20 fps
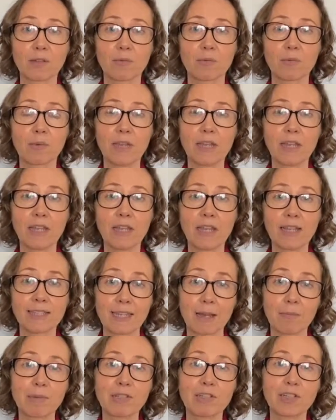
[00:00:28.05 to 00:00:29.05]
we
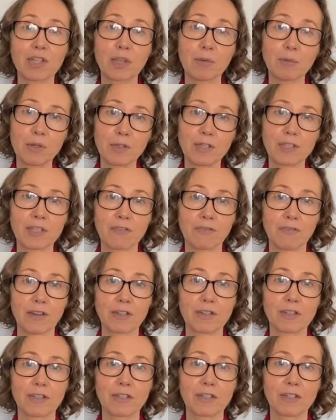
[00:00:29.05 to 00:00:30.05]
established a community fund